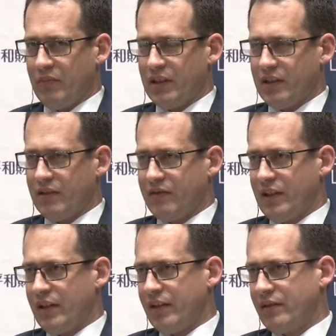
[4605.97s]
believe
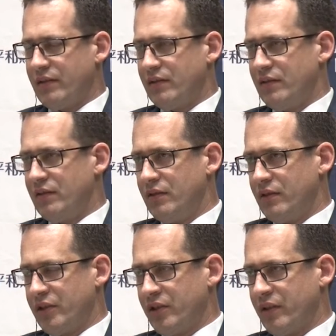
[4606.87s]
that to
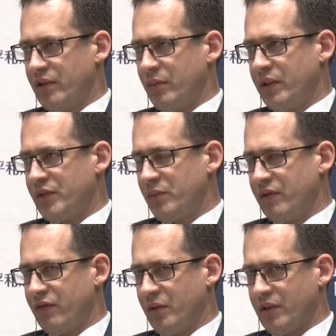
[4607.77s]
the degree to which
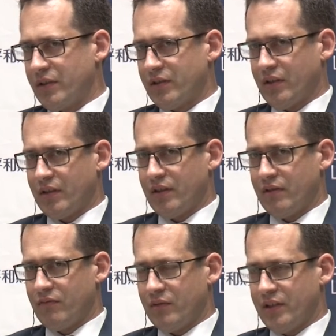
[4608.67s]
we focus
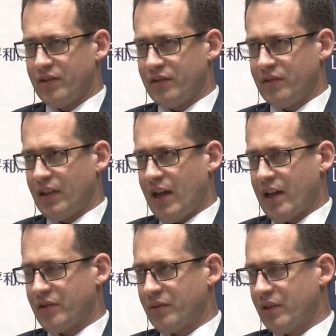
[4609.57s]
on Russia's
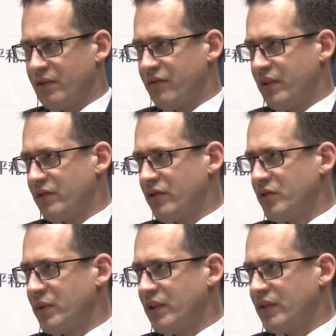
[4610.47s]
actual interference in
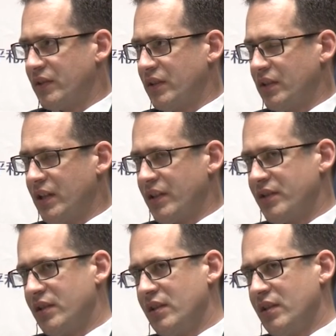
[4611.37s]
the twenty sixteen election,